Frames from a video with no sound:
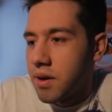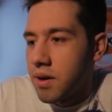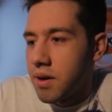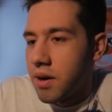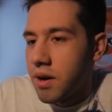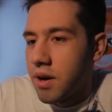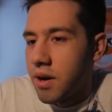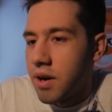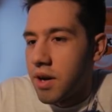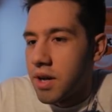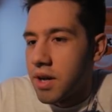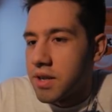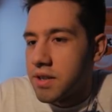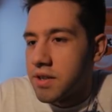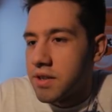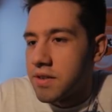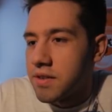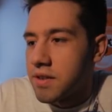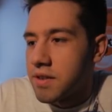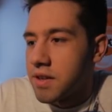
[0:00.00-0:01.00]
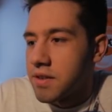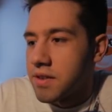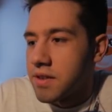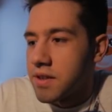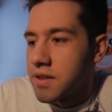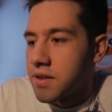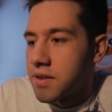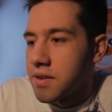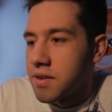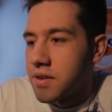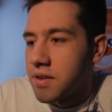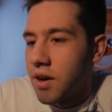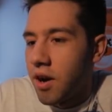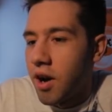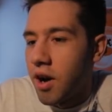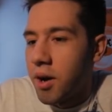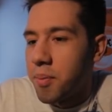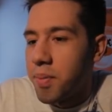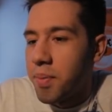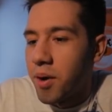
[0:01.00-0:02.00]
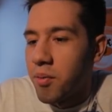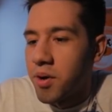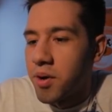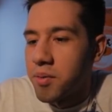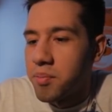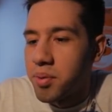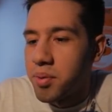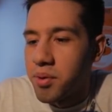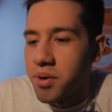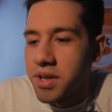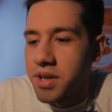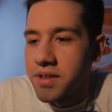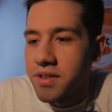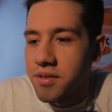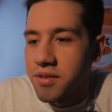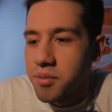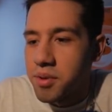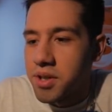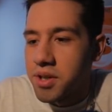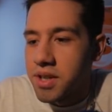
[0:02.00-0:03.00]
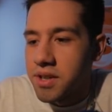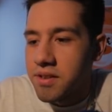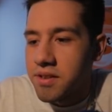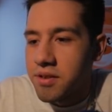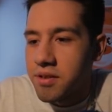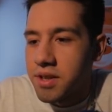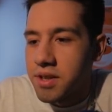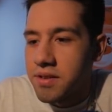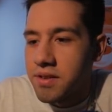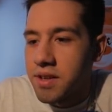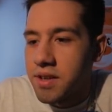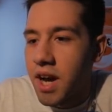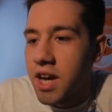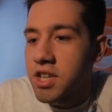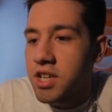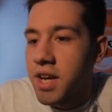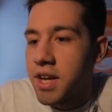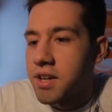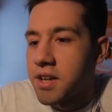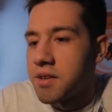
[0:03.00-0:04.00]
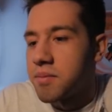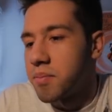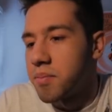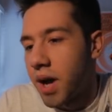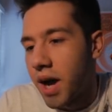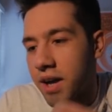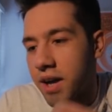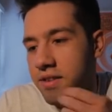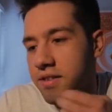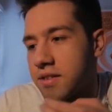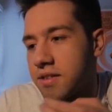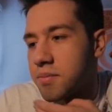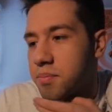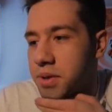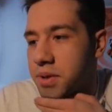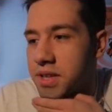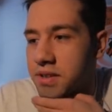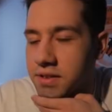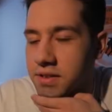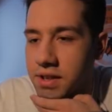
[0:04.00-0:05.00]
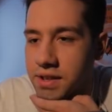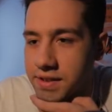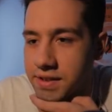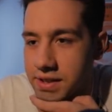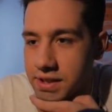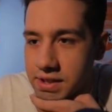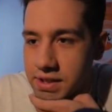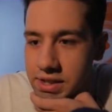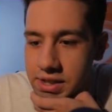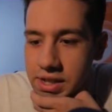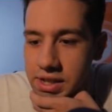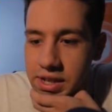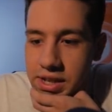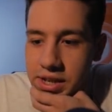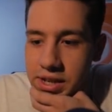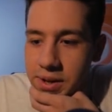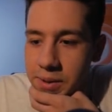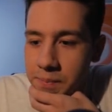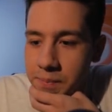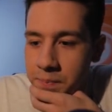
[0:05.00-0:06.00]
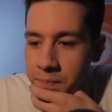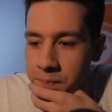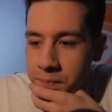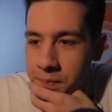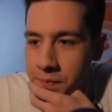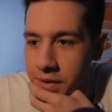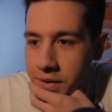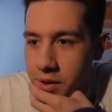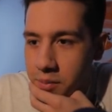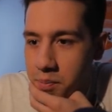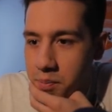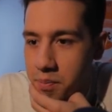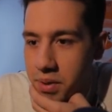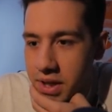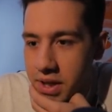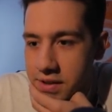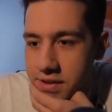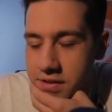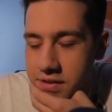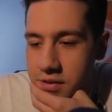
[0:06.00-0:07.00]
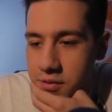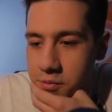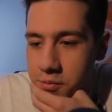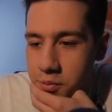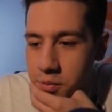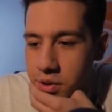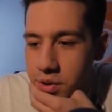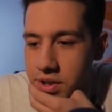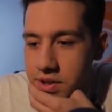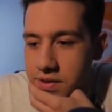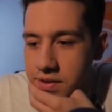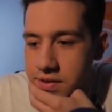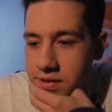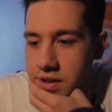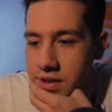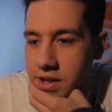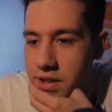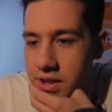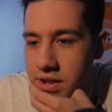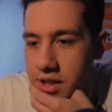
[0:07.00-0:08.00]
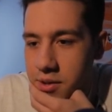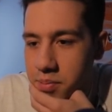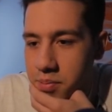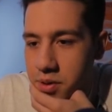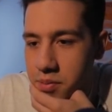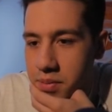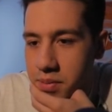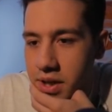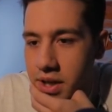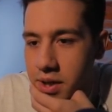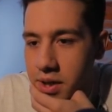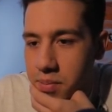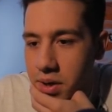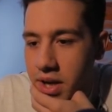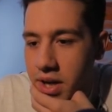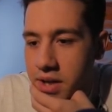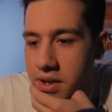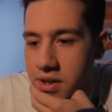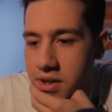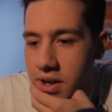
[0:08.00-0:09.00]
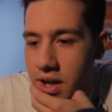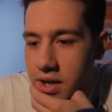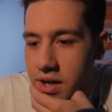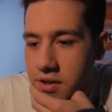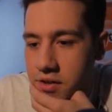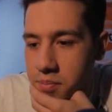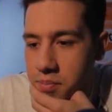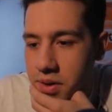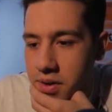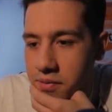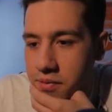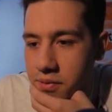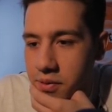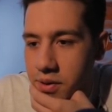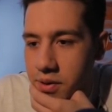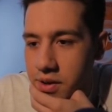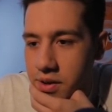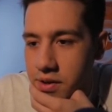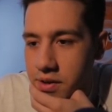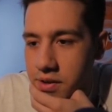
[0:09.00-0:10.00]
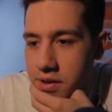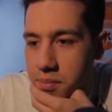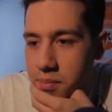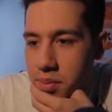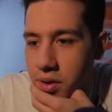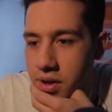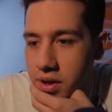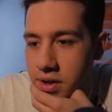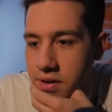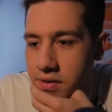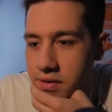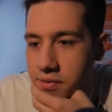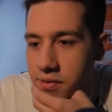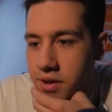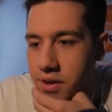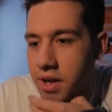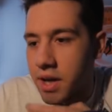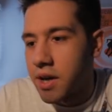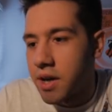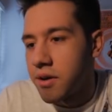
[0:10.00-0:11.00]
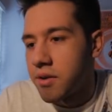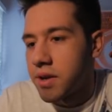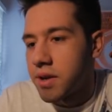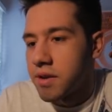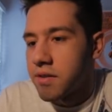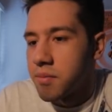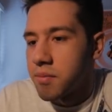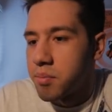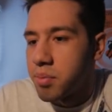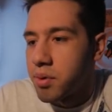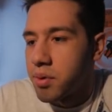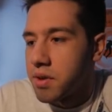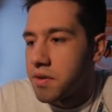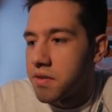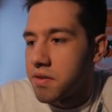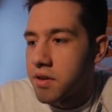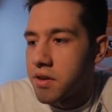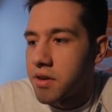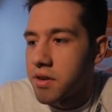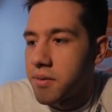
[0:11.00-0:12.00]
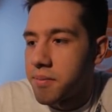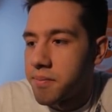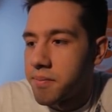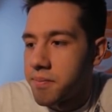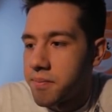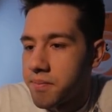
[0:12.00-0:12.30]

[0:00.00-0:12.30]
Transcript: Oh, it just does it. Oh, by 1 point as well. That's crazy. Actually, I could pass. Beast does it. Beast would indeed put me ahead. But I can just play for the Bargus for now. Get some points here.